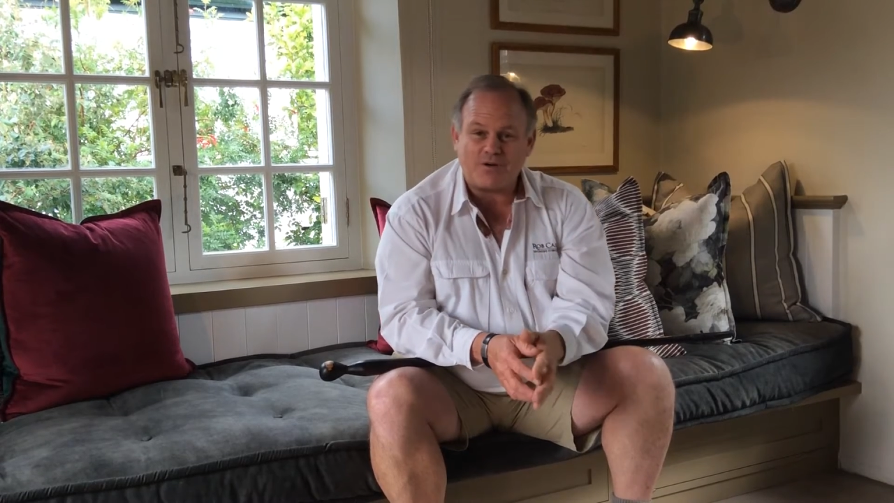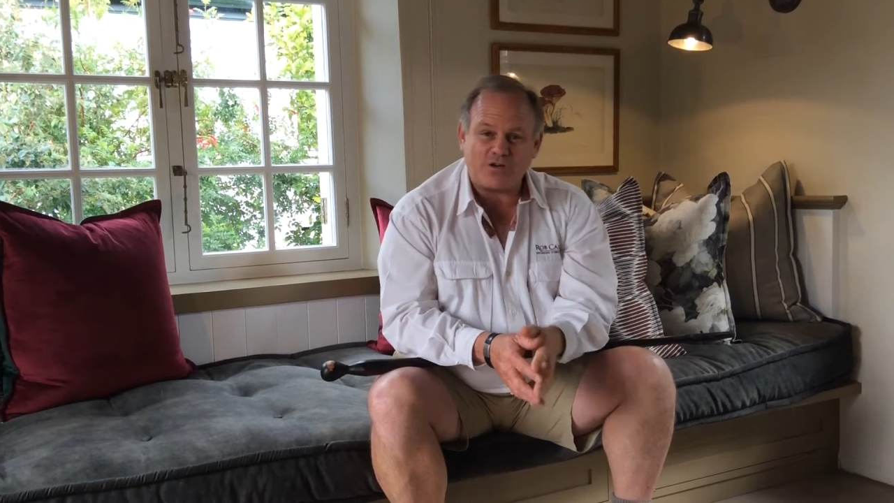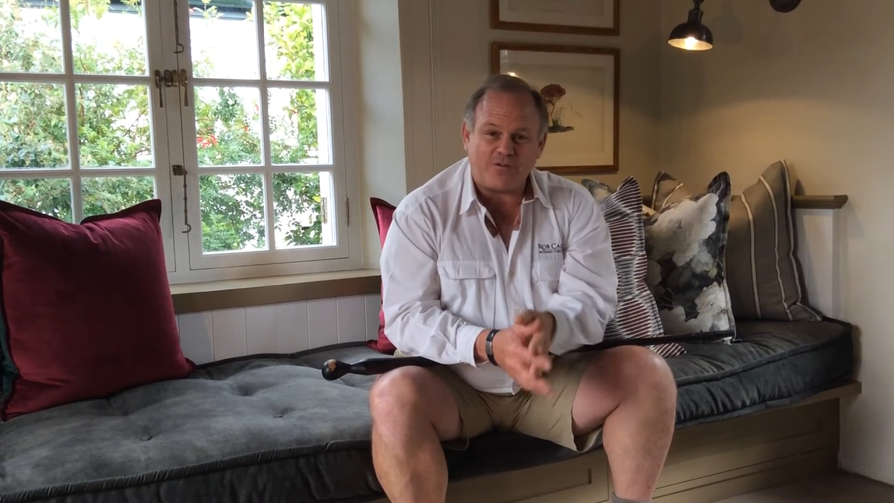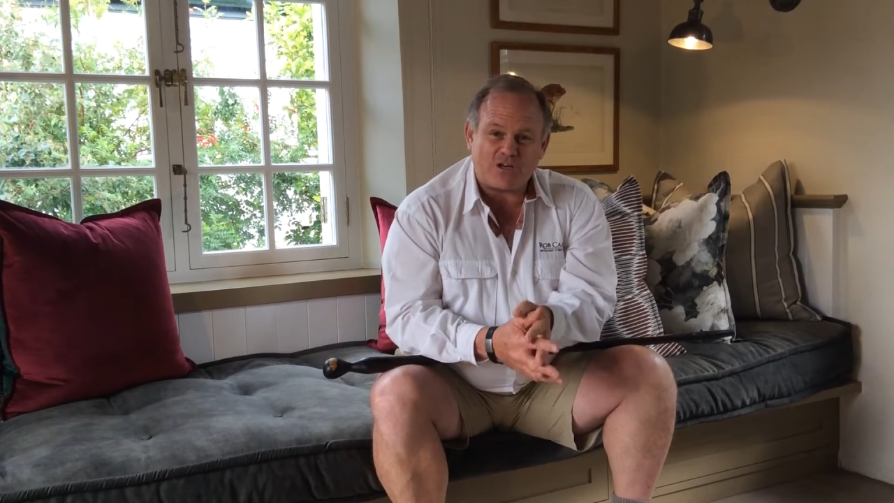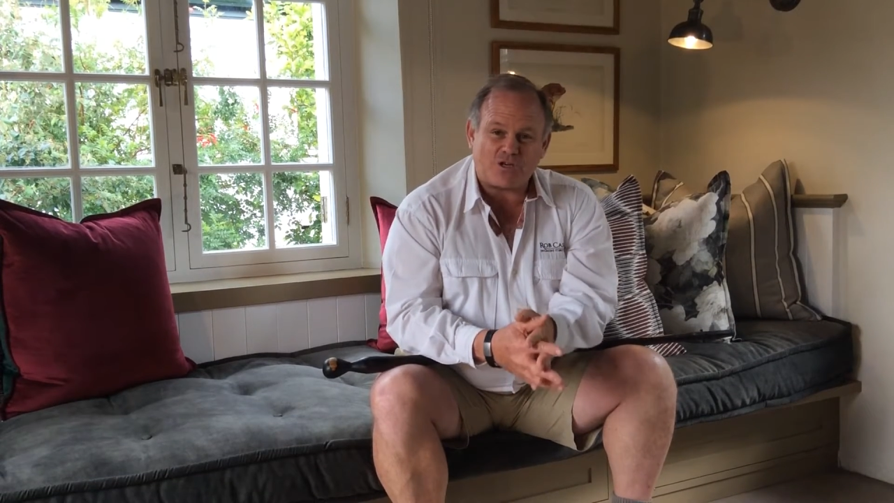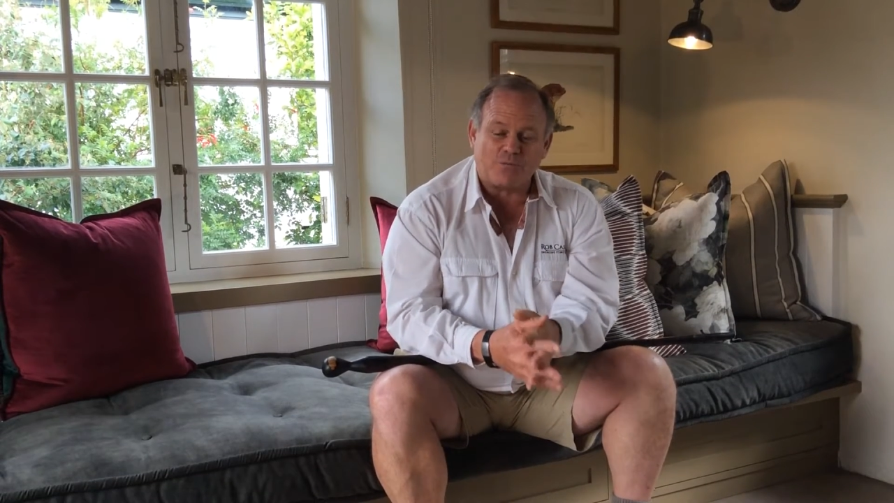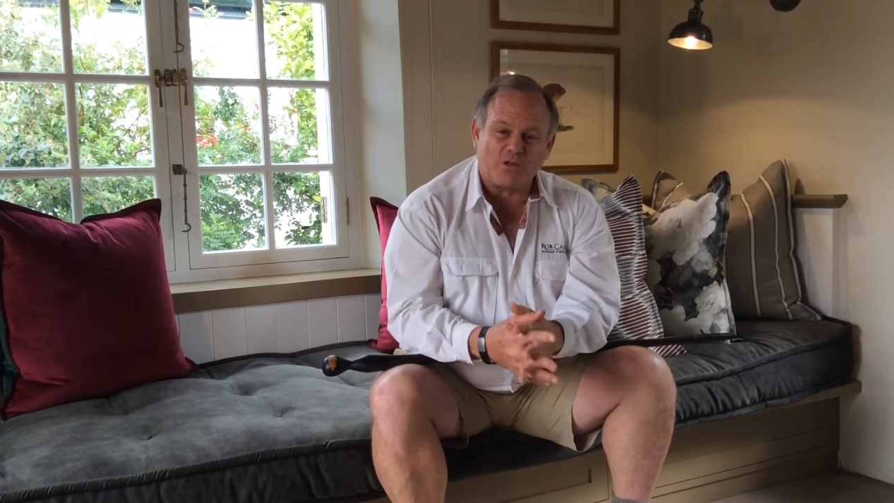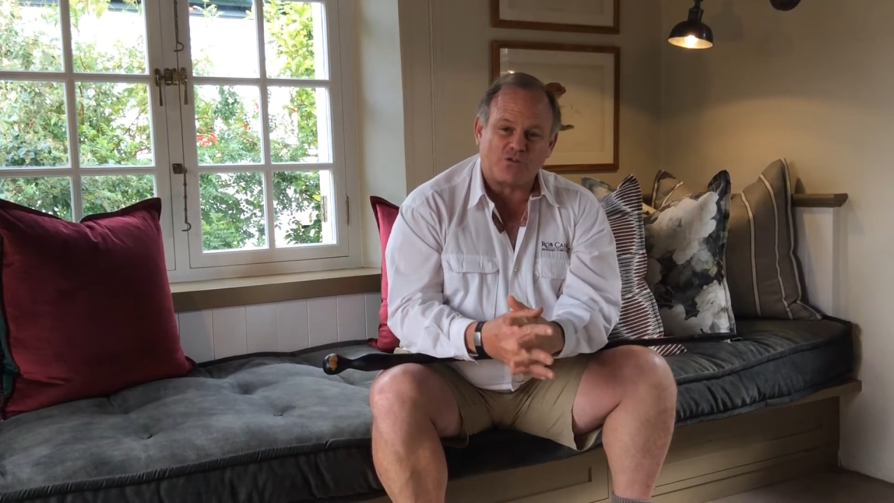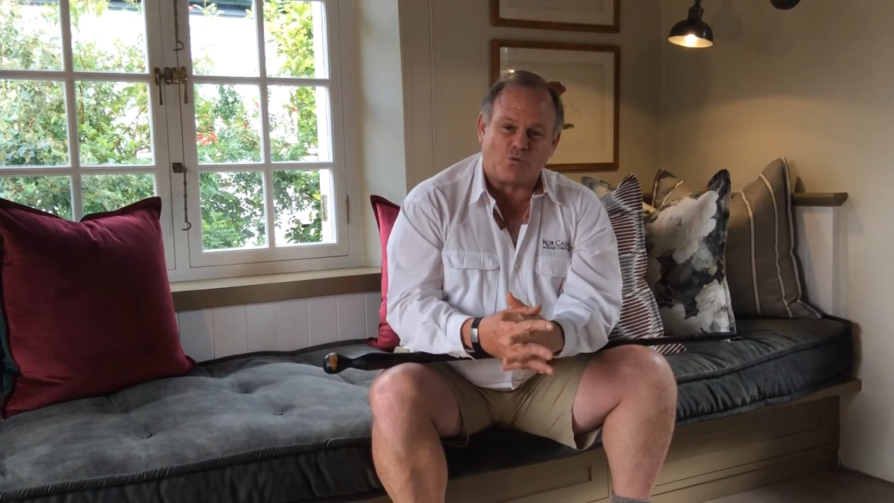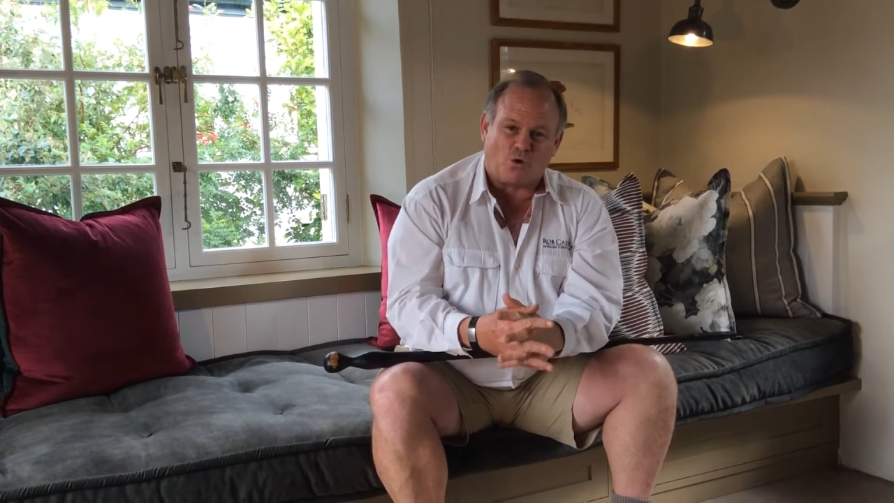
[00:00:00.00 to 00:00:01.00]
fresh
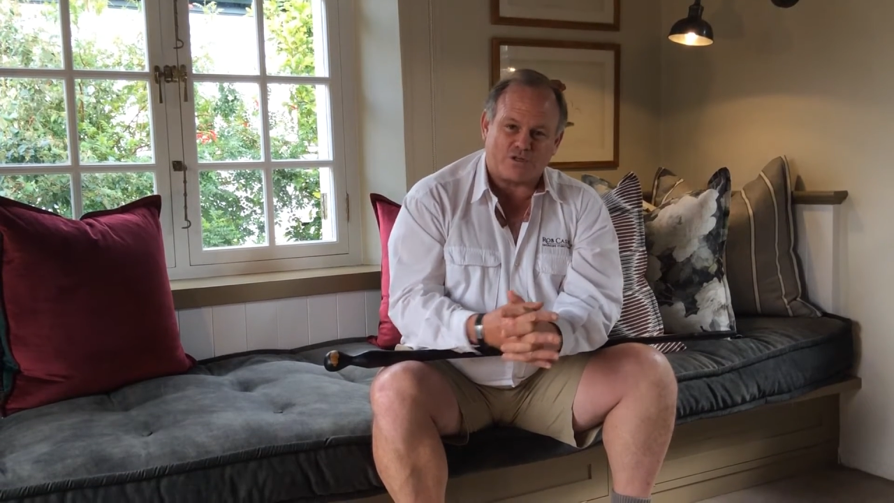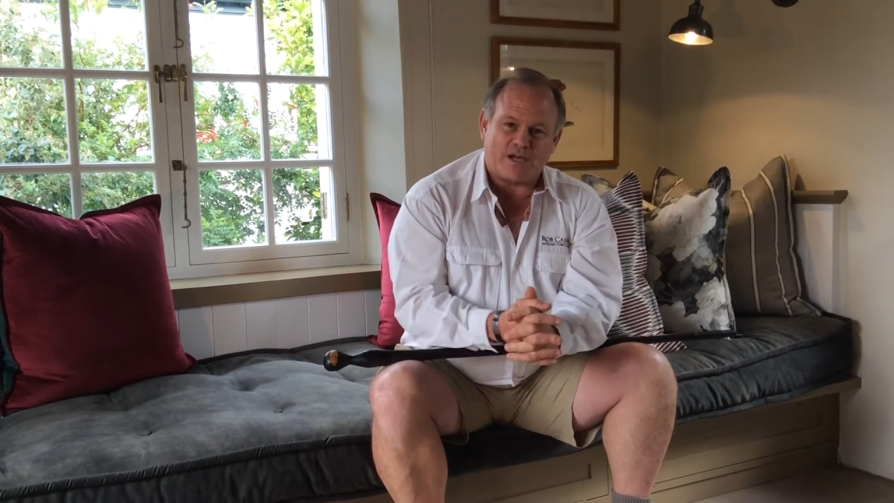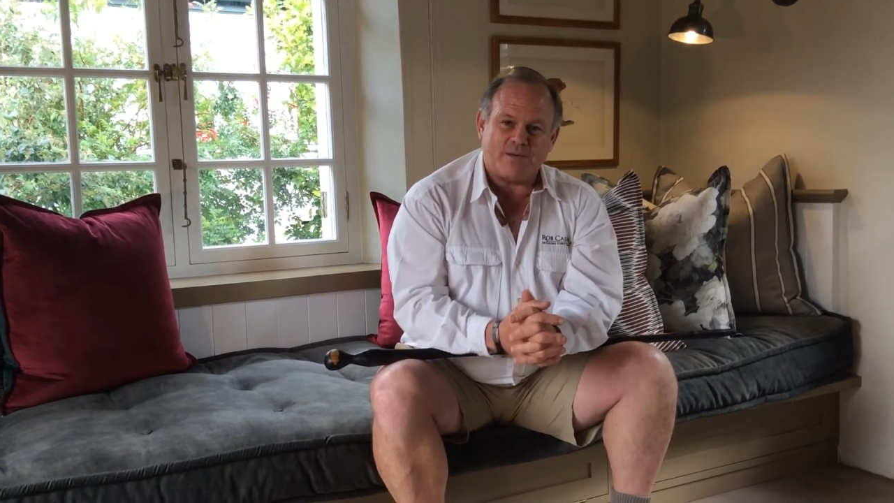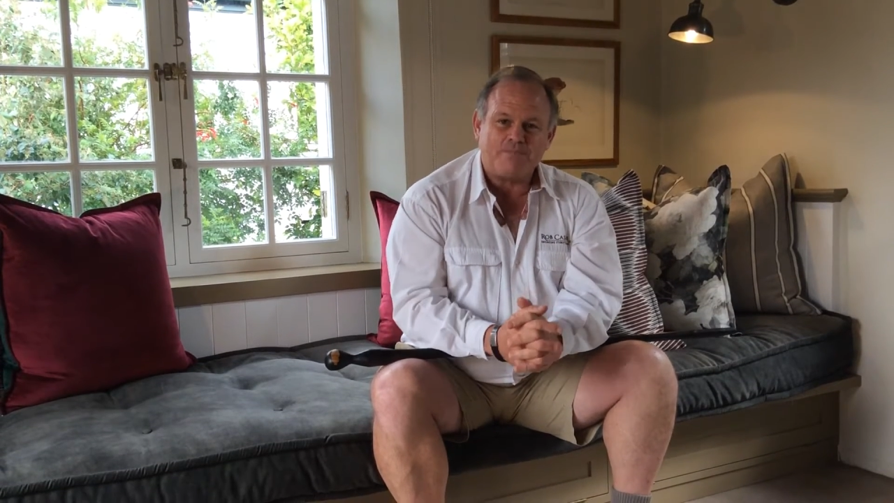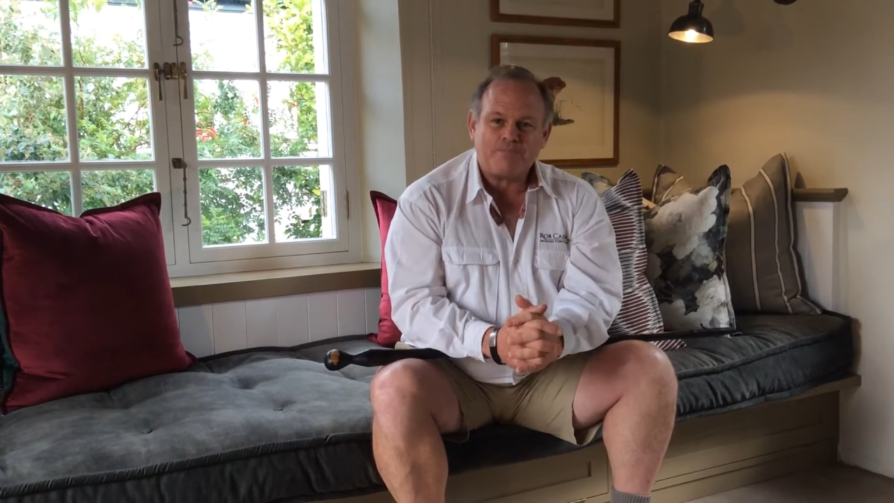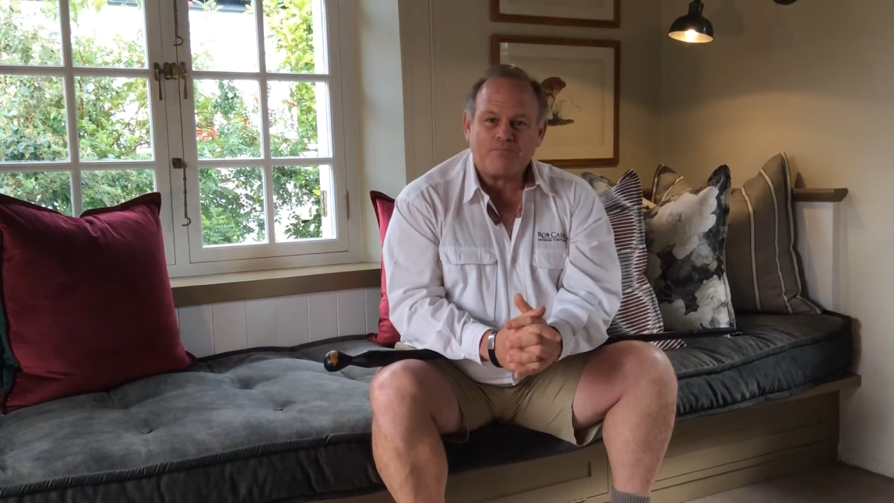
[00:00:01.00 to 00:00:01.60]
vegetables, water,